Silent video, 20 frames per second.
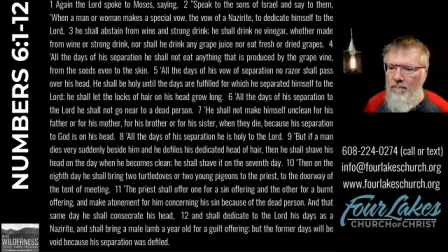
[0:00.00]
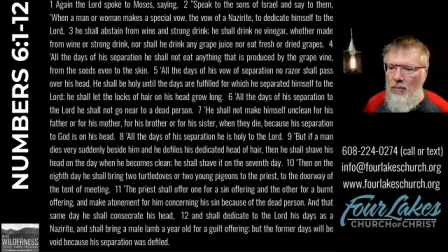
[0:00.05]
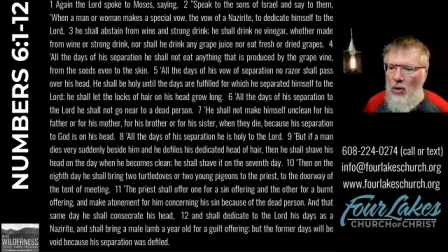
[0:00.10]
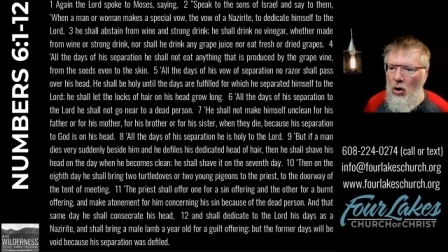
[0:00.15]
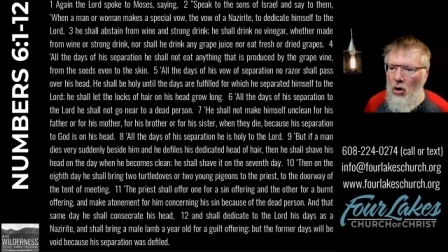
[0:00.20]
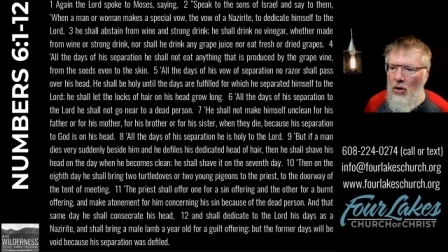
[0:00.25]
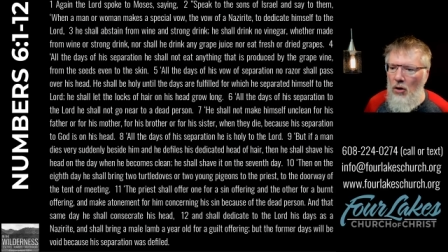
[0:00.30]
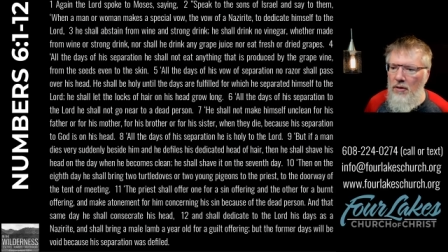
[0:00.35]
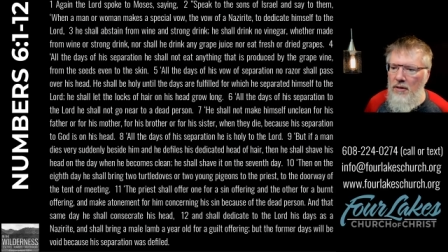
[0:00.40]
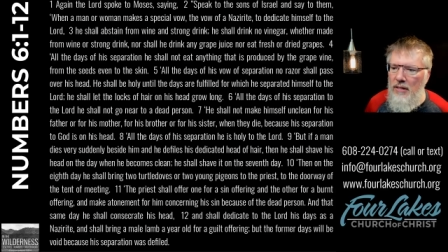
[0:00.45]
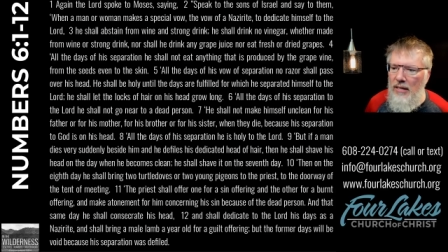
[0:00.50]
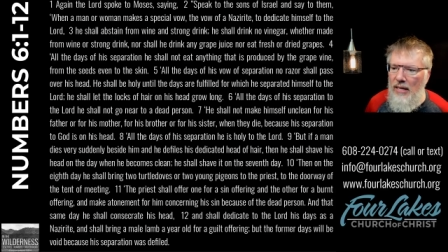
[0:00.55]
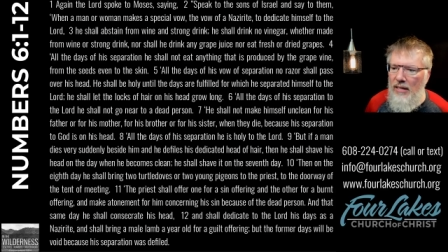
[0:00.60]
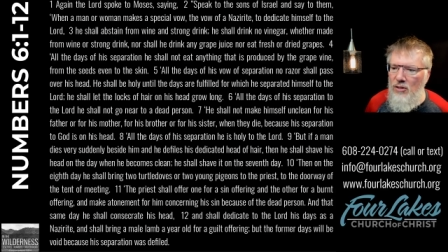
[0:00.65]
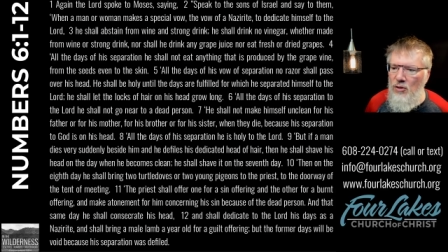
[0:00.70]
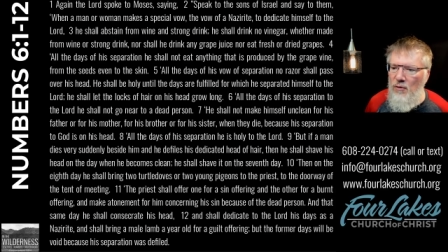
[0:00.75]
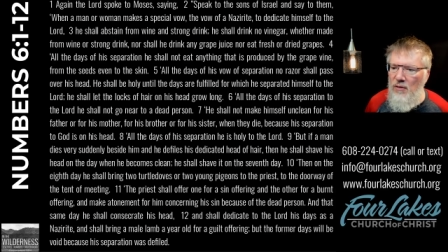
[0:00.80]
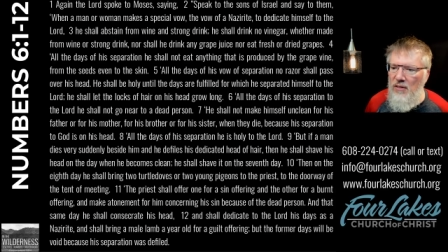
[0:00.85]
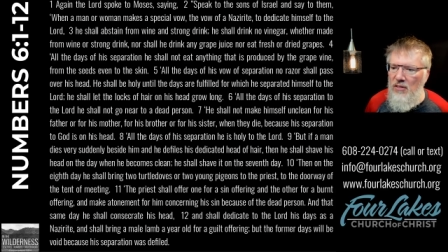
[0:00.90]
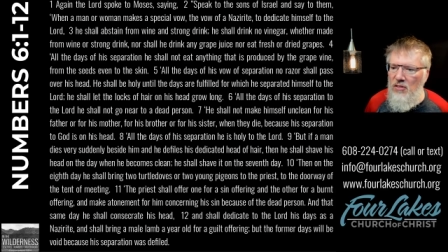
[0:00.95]
All the
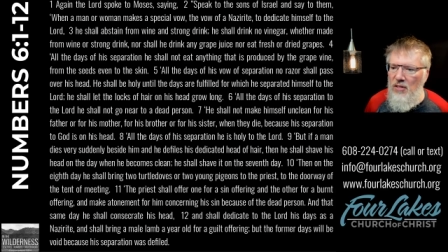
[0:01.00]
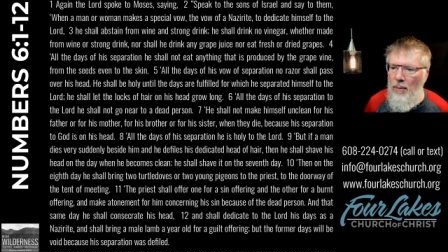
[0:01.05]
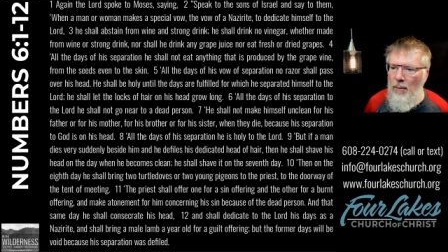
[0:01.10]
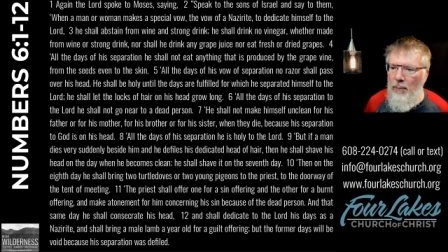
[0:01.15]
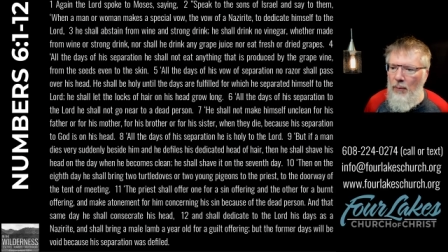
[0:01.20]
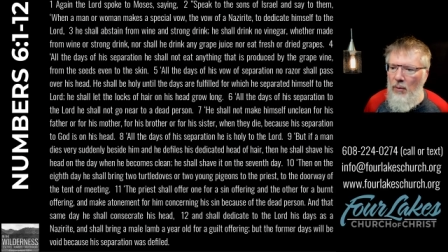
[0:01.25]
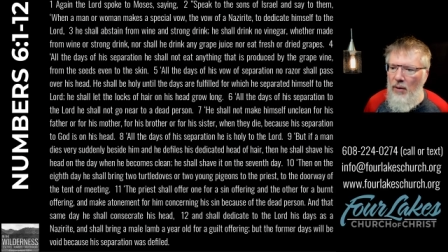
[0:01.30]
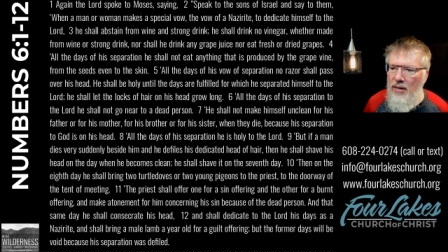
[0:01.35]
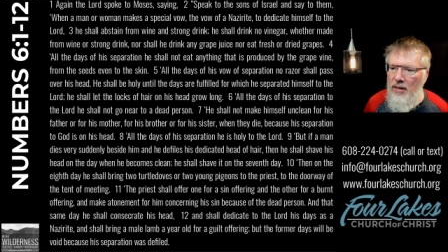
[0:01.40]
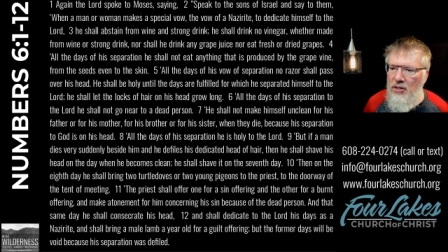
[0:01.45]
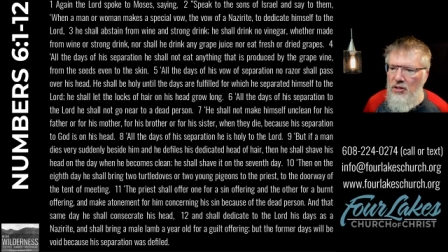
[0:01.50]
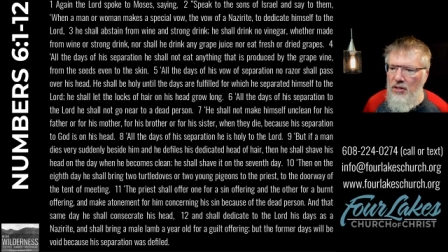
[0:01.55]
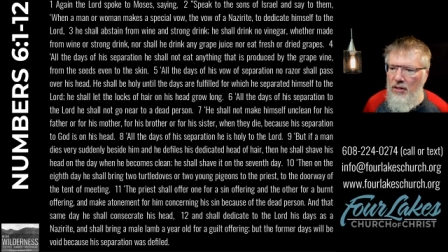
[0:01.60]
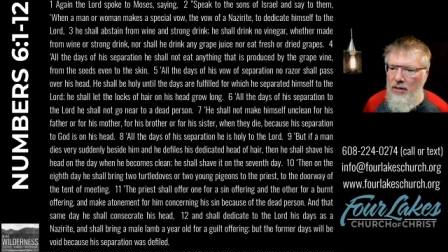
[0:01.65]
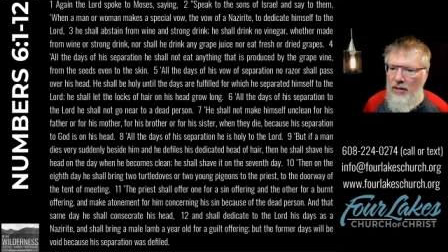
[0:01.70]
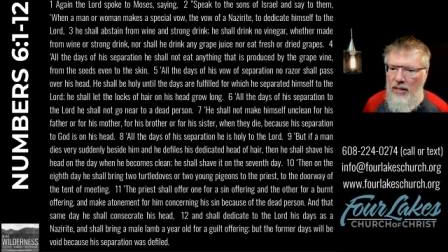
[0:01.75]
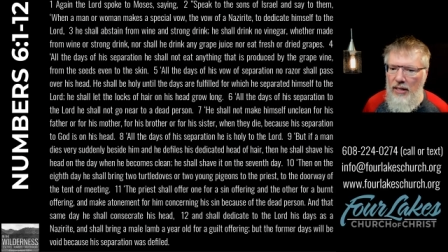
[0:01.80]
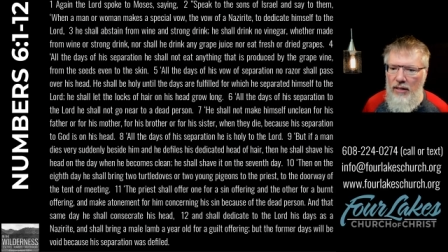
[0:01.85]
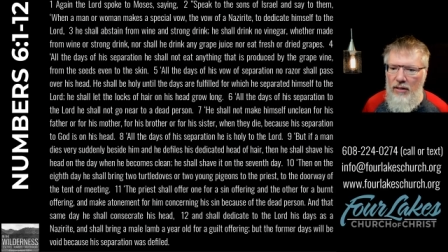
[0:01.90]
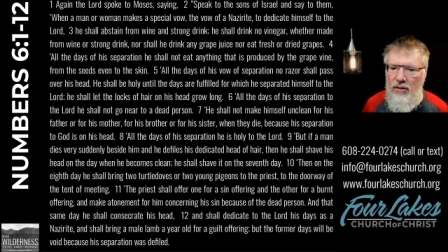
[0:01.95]
days of his separation
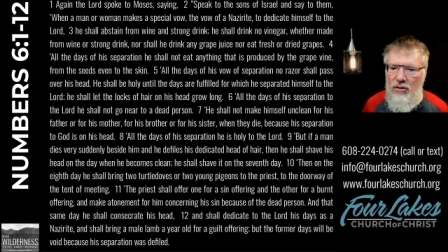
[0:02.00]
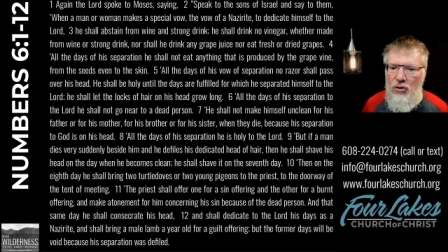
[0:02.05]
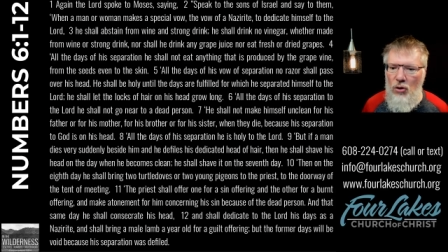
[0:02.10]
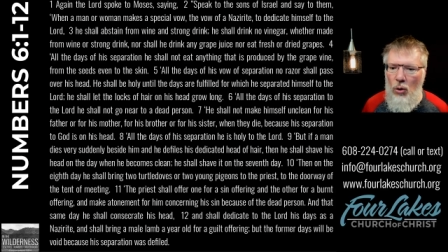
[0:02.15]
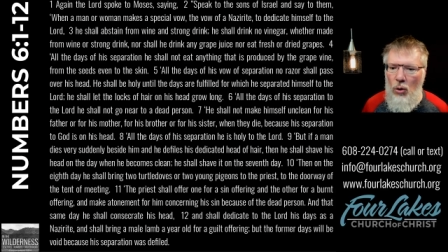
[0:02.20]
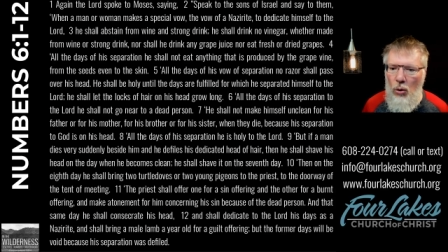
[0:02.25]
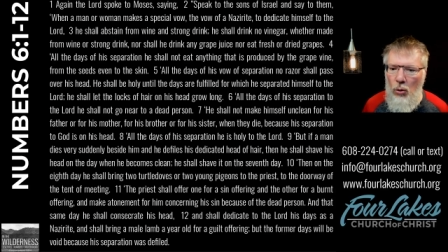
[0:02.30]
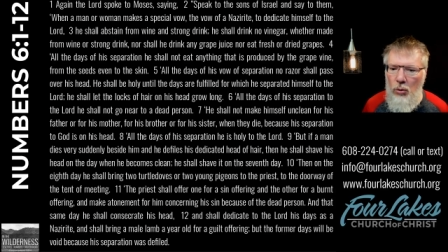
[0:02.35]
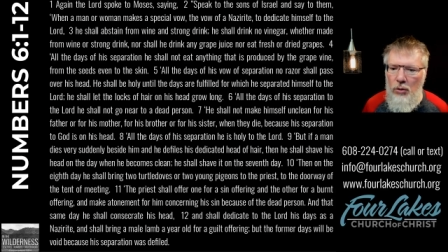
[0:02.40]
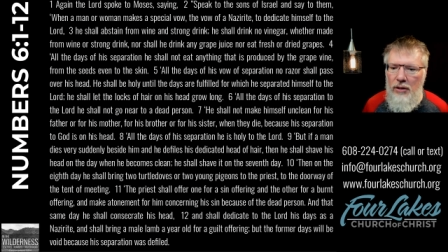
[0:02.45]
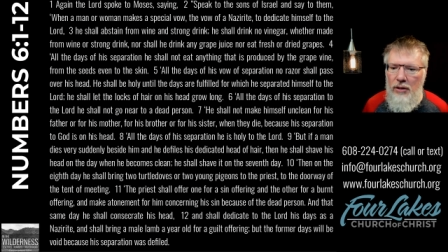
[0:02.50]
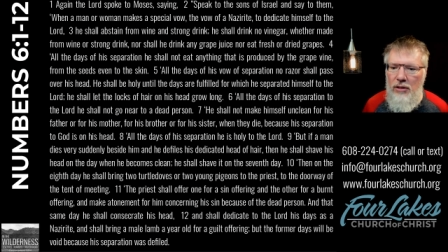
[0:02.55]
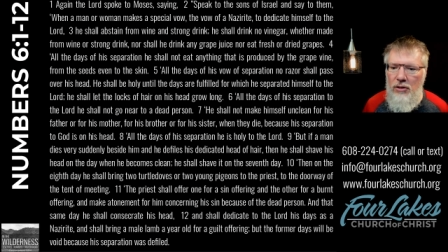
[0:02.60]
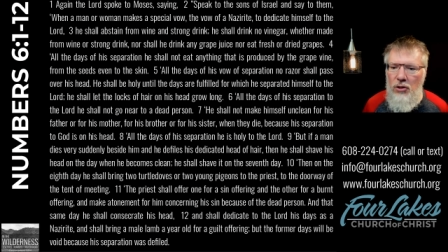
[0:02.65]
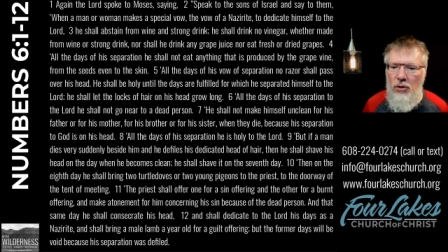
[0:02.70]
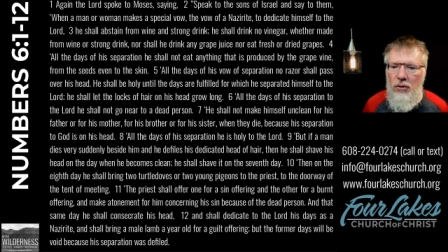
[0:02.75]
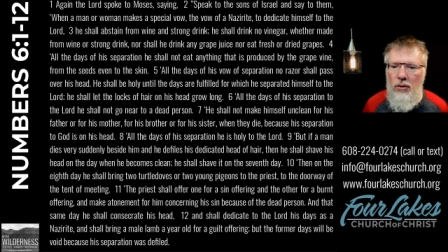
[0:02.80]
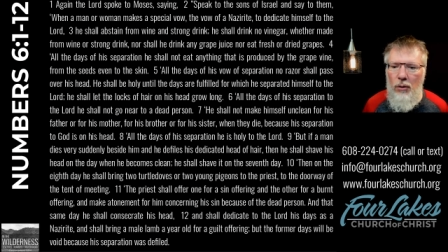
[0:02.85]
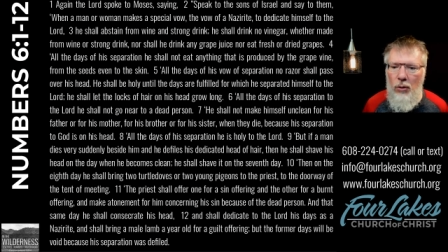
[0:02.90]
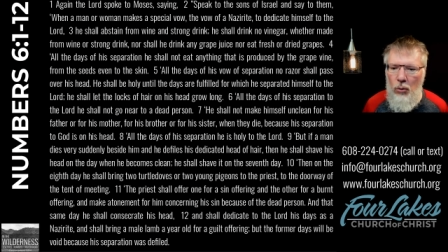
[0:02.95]
he is holy
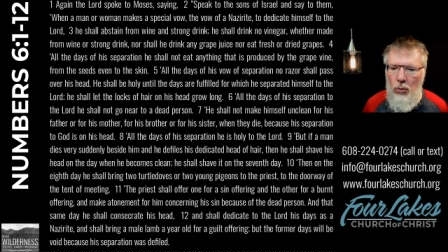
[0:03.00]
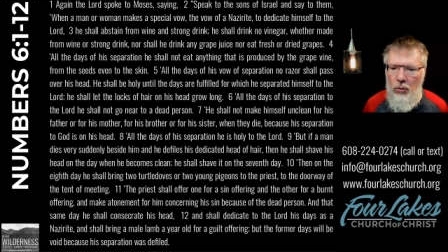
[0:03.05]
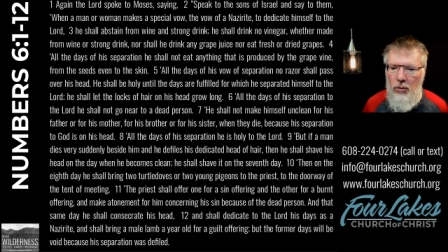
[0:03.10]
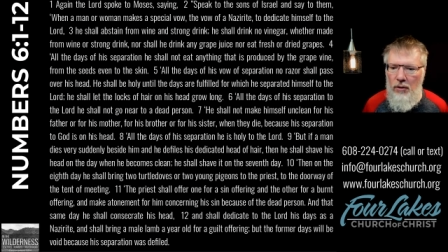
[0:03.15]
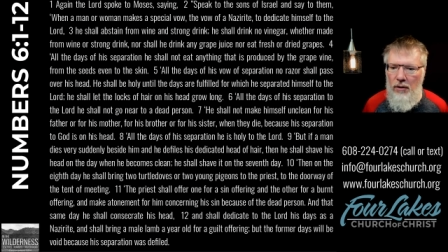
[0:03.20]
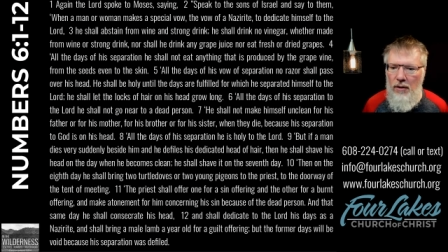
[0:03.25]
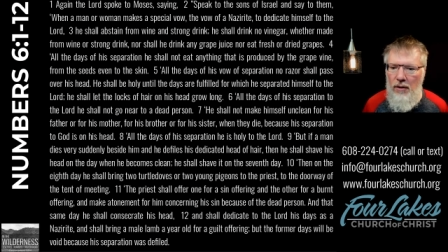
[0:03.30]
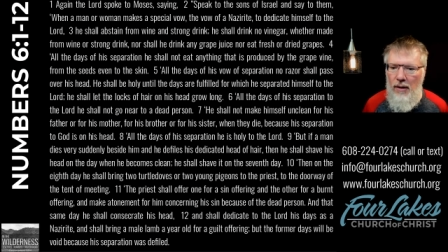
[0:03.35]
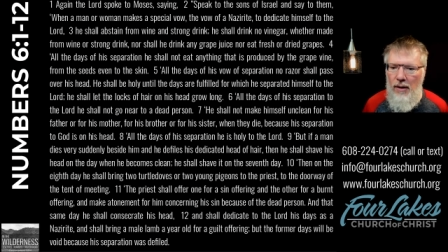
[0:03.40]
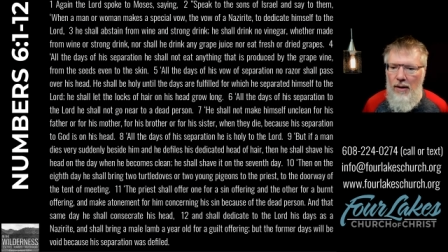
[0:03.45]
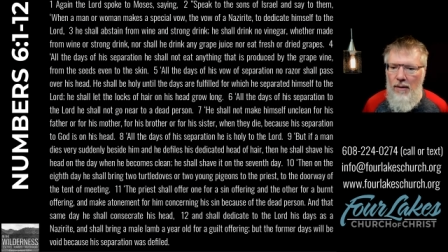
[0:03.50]
to the Lord.